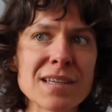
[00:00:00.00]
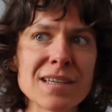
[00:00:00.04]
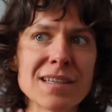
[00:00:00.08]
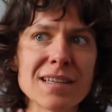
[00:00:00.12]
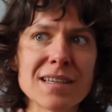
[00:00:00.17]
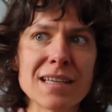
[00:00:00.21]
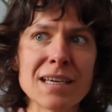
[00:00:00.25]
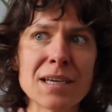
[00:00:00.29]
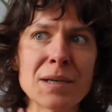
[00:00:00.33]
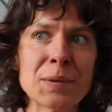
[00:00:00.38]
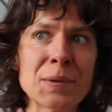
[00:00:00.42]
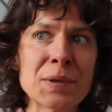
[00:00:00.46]

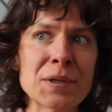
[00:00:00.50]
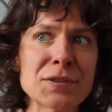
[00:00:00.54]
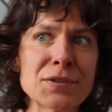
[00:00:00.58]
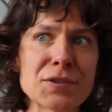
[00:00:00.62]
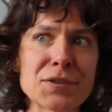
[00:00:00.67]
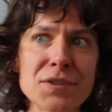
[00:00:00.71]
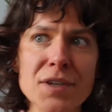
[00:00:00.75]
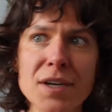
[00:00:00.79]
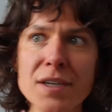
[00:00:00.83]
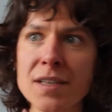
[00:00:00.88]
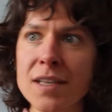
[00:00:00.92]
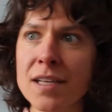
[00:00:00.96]
They were
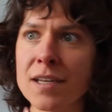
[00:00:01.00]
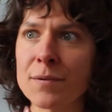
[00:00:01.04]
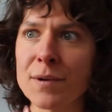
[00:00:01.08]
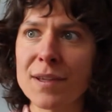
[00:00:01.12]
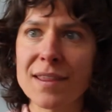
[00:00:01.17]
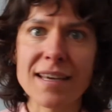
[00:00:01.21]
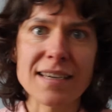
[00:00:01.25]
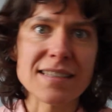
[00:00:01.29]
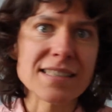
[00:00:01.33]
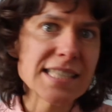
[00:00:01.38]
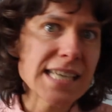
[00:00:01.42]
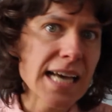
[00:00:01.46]
struggling with
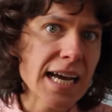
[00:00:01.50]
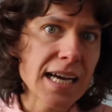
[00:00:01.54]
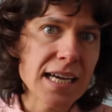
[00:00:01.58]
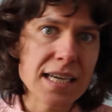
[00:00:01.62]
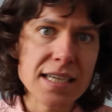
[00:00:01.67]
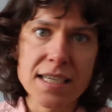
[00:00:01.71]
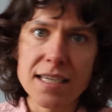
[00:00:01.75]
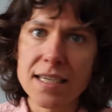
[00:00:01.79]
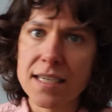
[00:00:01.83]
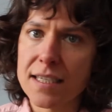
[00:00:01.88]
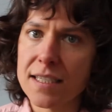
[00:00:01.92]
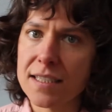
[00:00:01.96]

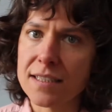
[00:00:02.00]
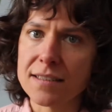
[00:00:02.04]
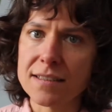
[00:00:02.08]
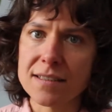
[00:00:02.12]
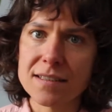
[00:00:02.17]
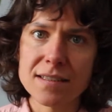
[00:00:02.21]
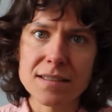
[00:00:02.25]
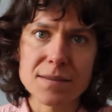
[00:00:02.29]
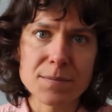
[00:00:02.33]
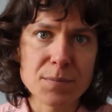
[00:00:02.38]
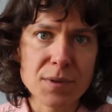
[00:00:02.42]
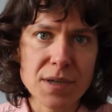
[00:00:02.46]
anxiety
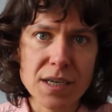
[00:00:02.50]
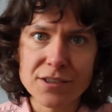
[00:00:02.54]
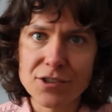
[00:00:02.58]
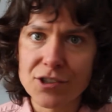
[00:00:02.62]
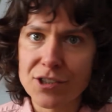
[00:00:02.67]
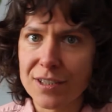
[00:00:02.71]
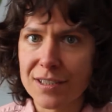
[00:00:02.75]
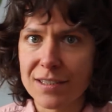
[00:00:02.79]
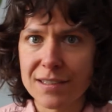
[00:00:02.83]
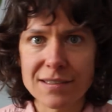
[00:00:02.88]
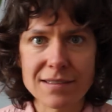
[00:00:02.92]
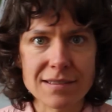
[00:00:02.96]
and
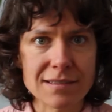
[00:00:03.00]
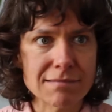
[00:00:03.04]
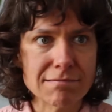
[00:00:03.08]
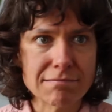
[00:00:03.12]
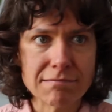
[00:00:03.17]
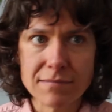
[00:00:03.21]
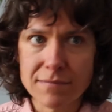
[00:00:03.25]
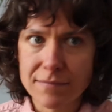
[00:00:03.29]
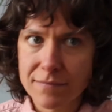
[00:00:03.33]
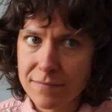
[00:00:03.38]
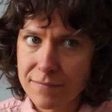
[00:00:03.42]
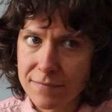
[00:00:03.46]
depression
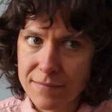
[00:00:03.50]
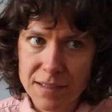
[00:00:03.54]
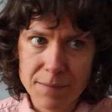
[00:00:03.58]
and